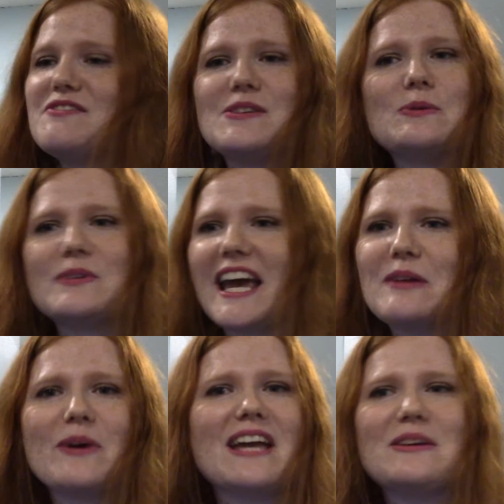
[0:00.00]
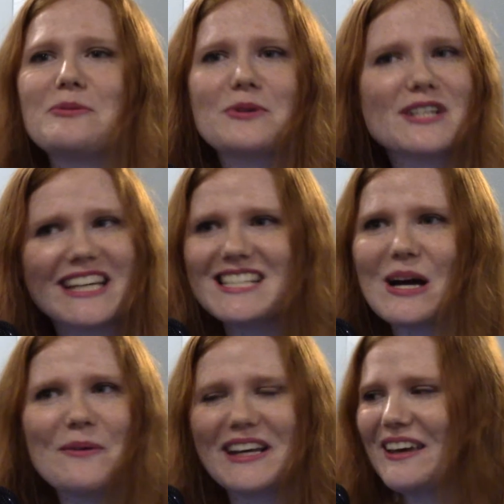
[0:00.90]
you gain weight, you really
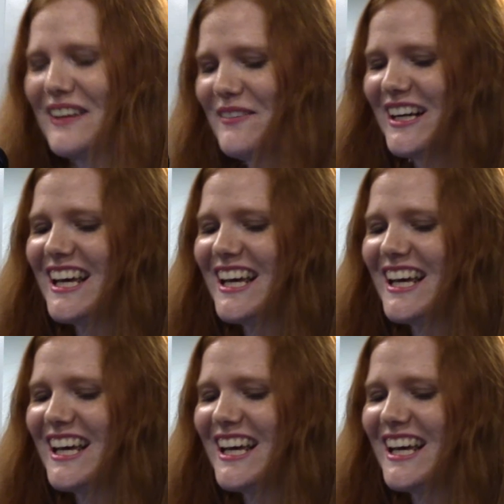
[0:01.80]
don't want to go anywhere.